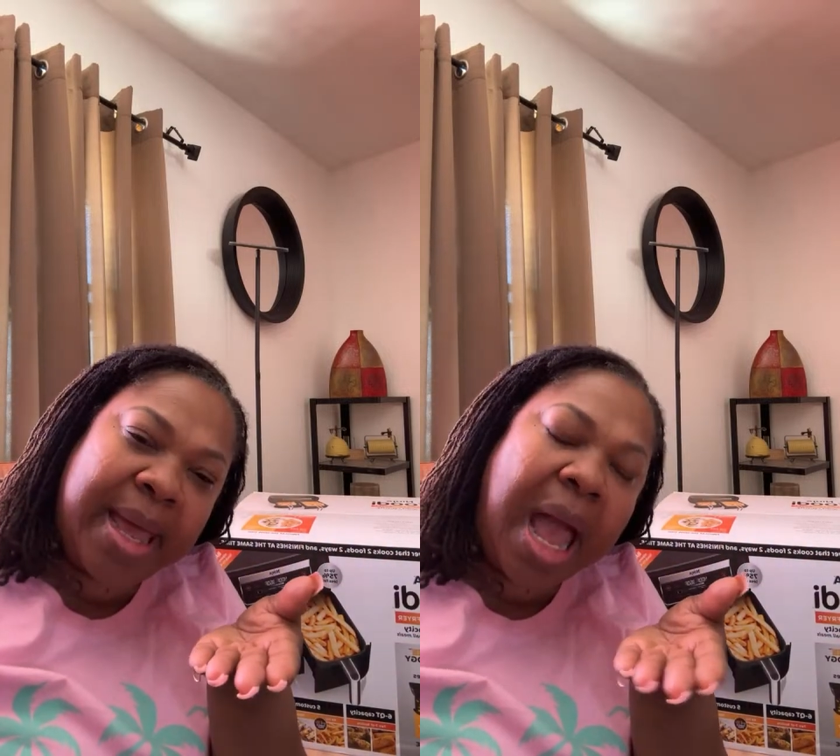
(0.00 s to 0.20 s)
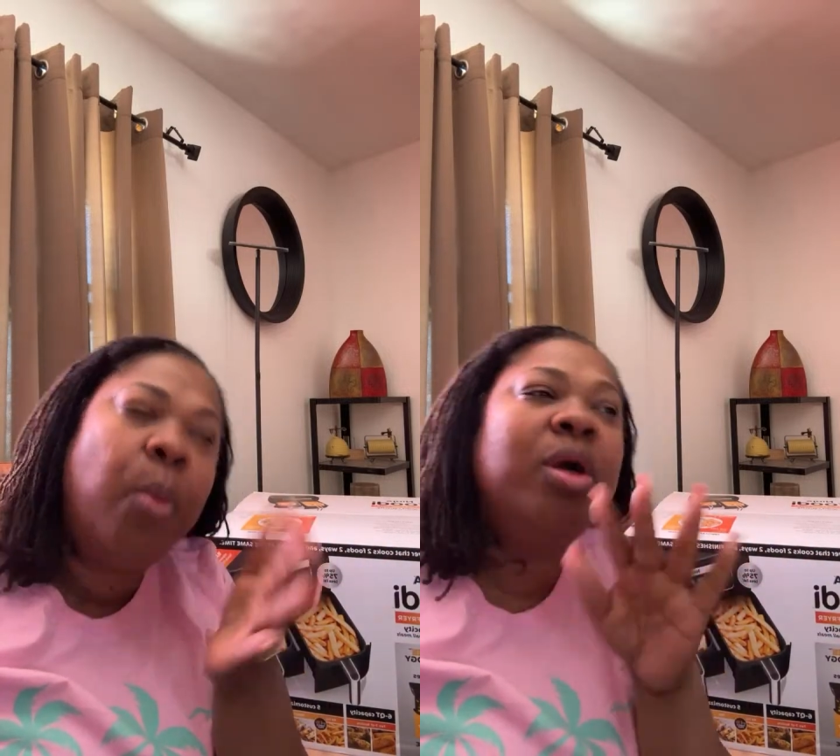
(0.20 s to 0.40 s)

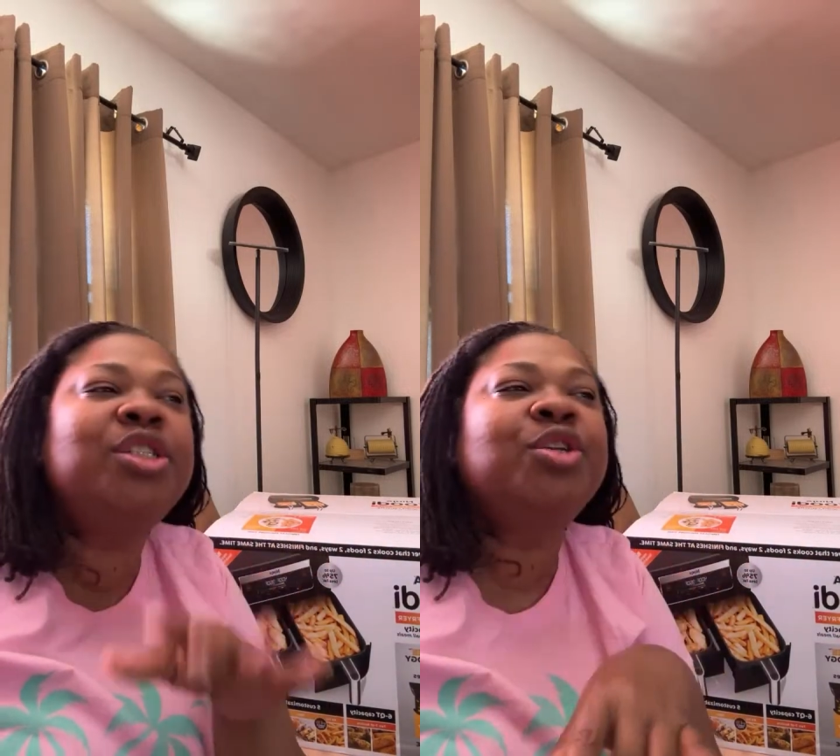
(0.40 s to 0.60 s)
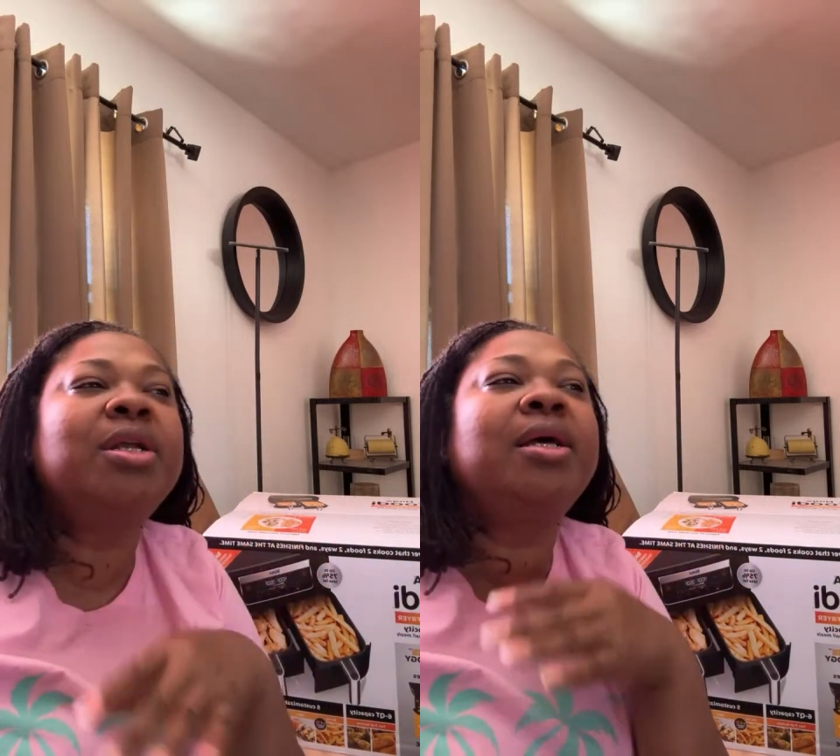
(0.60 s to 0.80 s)
I want
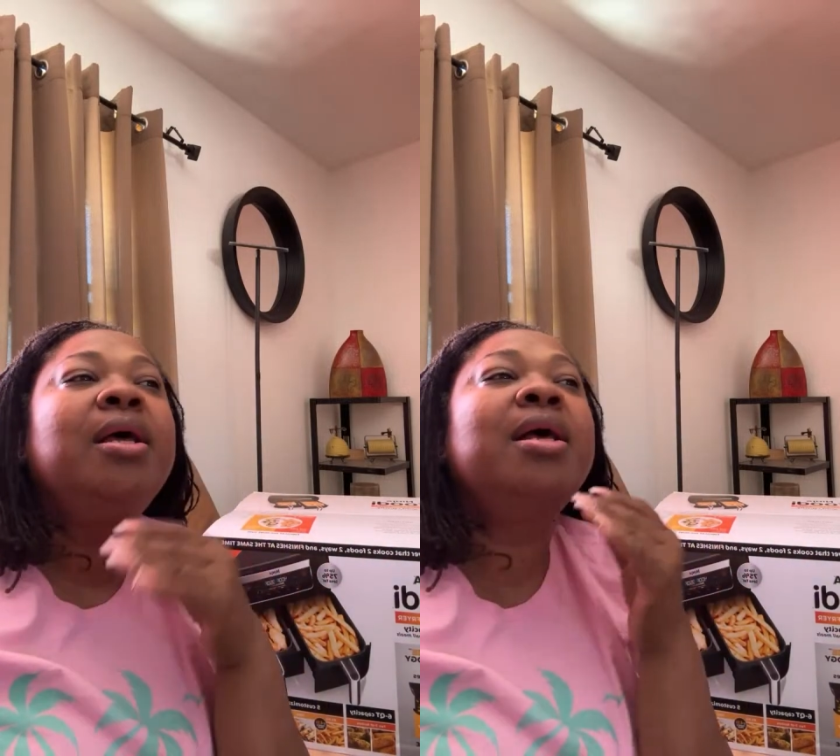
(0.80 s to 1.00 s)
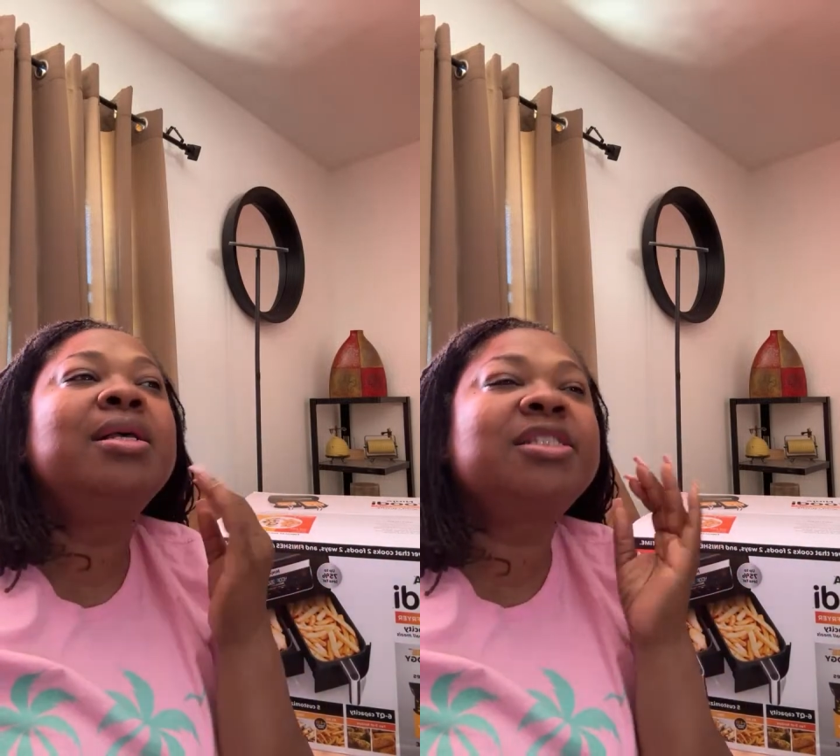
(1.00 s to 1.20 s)
you to
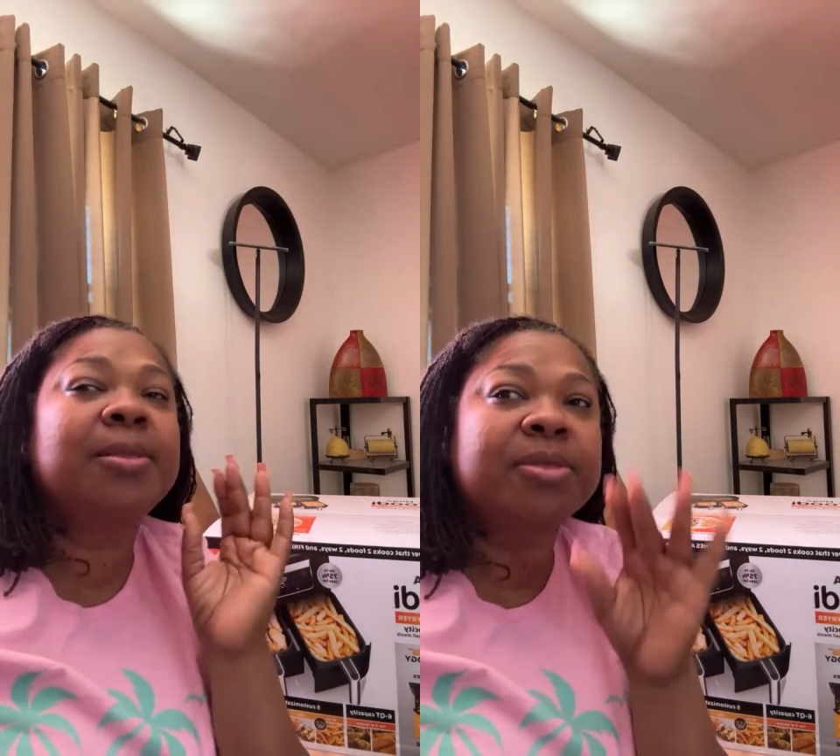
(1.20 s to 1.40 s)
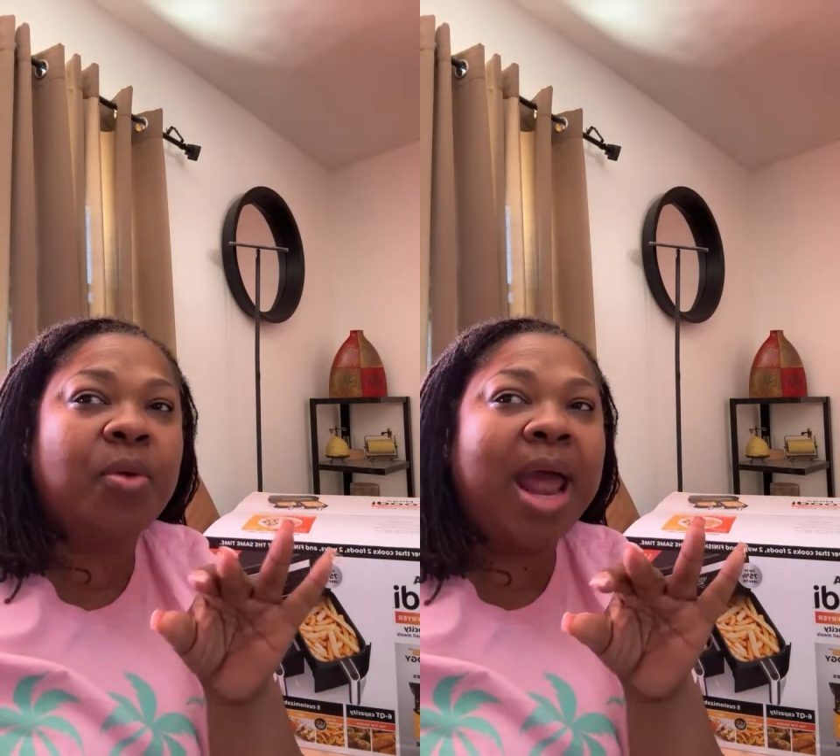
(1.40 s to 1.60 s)

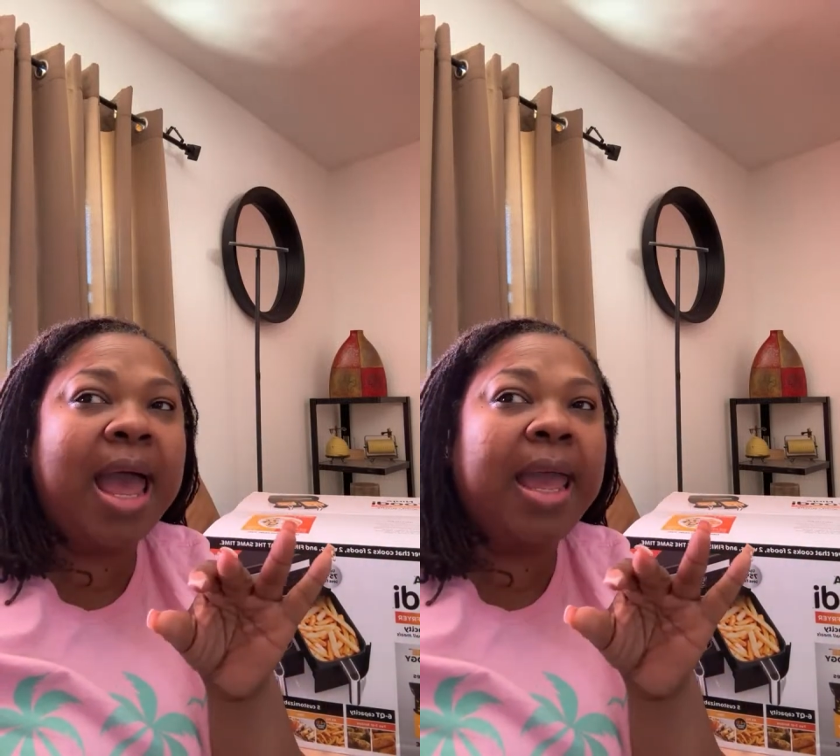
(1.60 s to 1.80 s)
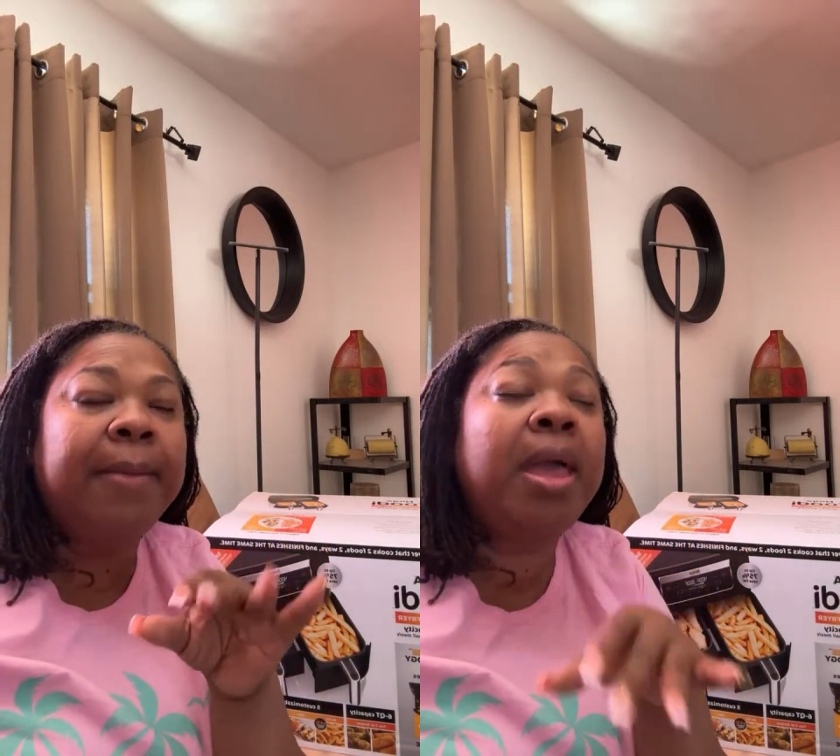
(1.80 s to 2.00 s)

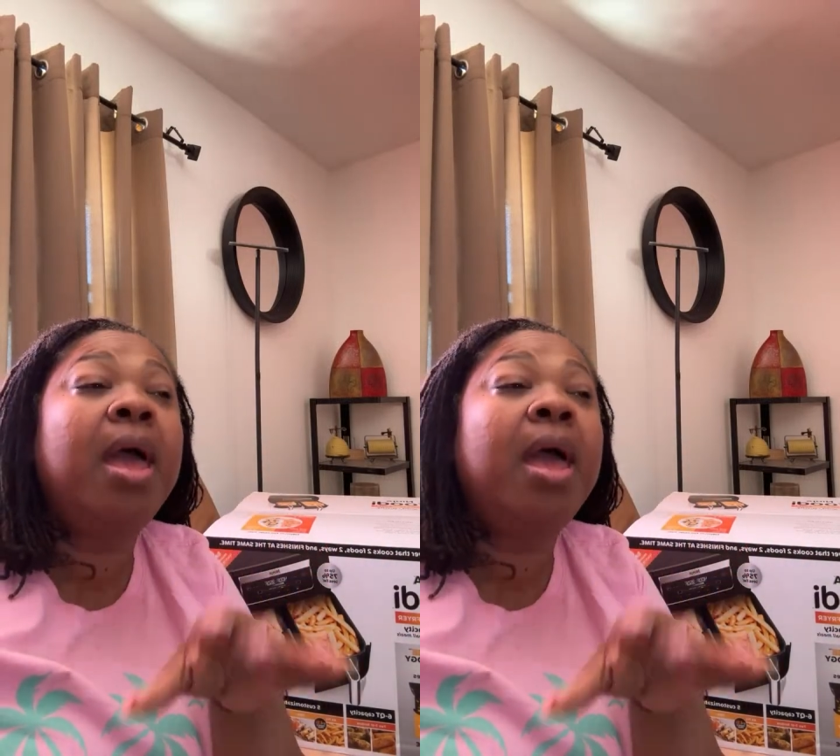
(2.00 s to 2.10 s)
subscribe.